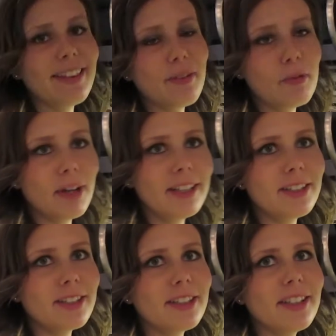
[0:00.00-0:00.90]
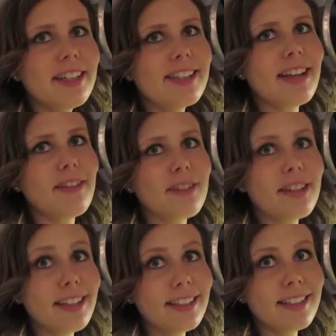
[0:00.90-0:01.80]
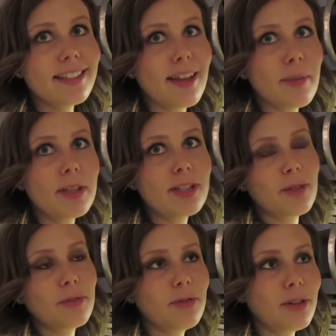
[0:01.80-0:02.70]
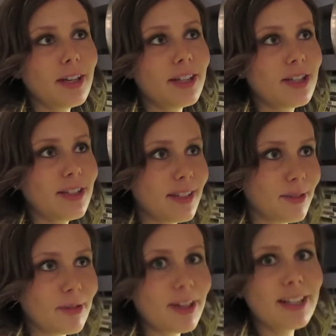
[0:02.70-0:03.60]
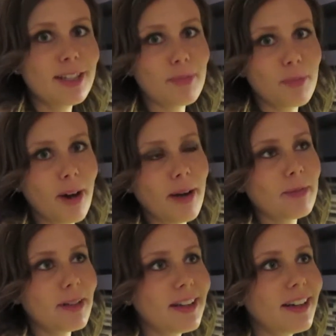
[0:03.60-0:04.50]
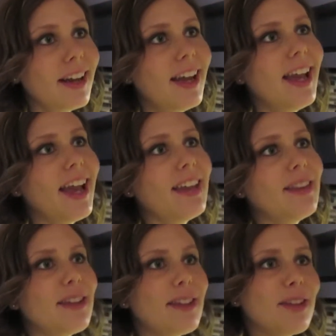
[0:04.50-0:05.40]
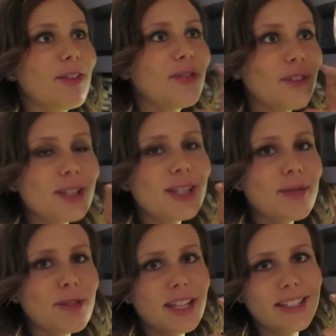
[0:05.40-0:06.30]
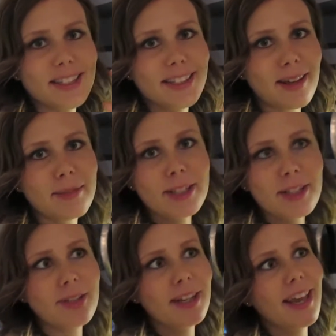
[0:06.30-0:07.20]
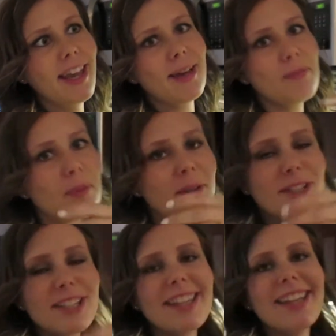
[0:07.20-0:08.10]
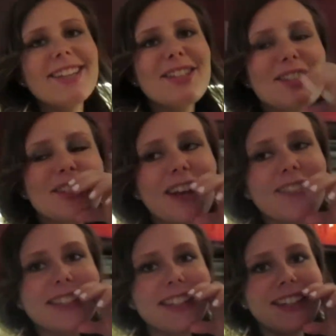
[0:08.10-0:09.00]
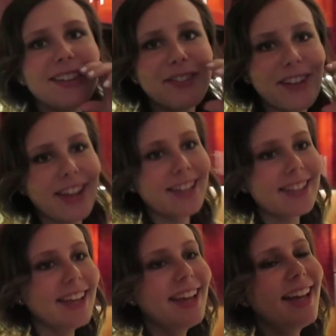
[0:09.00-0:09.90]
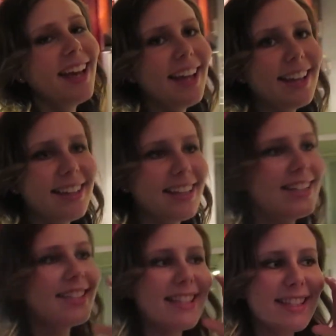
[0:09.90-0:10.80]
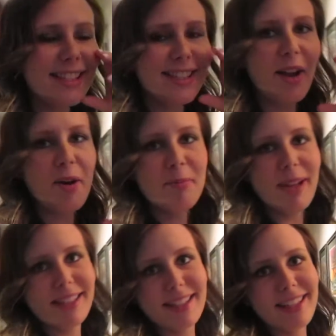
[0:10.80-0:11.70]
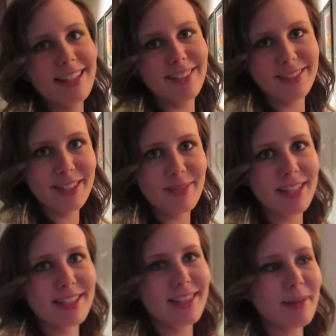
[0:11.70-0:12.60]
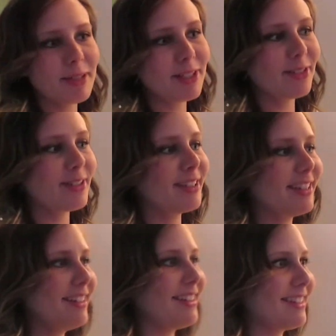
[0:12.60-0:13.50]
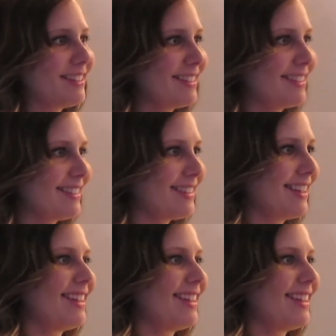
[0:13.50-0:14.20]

the one girl has never eaten a sloppy joe before because she's like rich and proper. And the, the first time she eats a sloppy joe at camp, she like shoves it in her face and eats it so messy and it always makes sloppy joes look good. Do